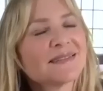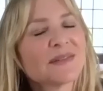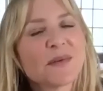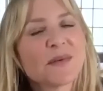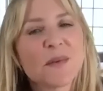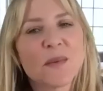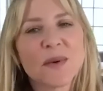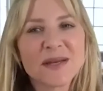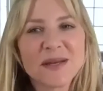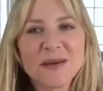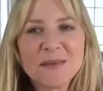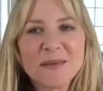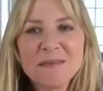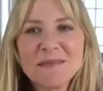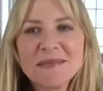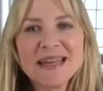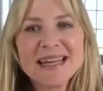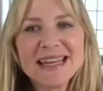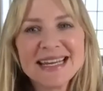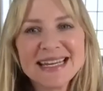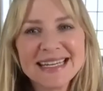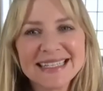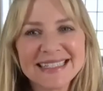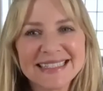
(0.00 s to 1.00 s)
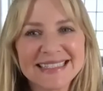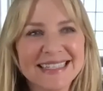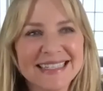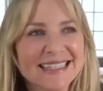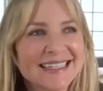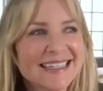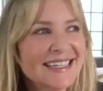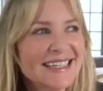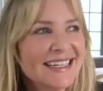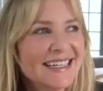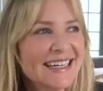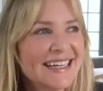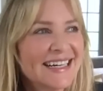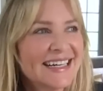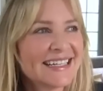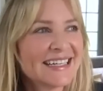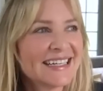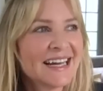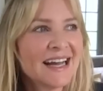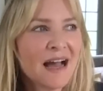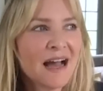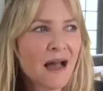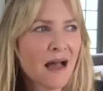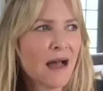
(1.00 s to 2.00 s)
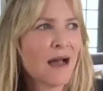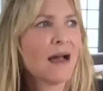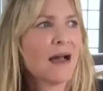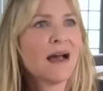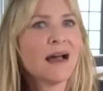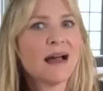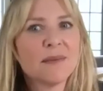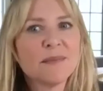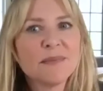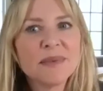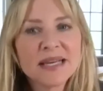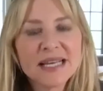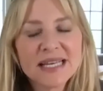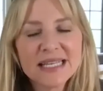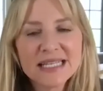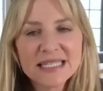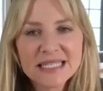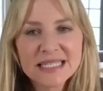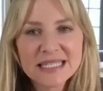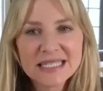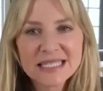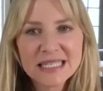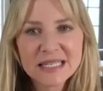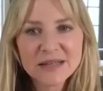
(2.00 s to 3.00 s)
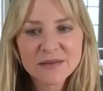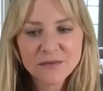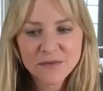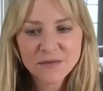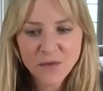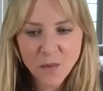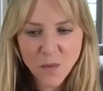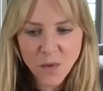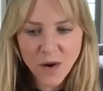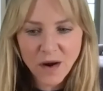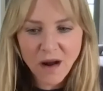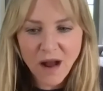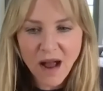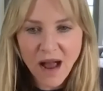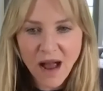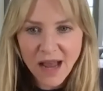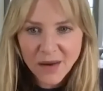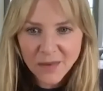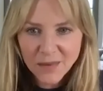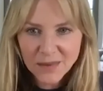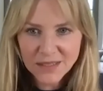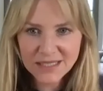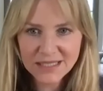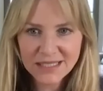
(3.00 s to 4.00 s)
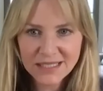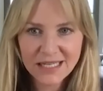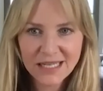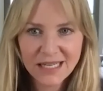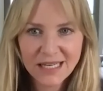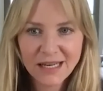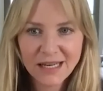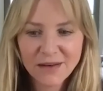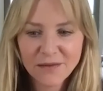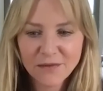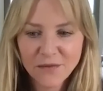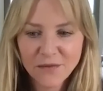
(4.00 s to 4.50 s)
what do you mean? Because from where I was sitting and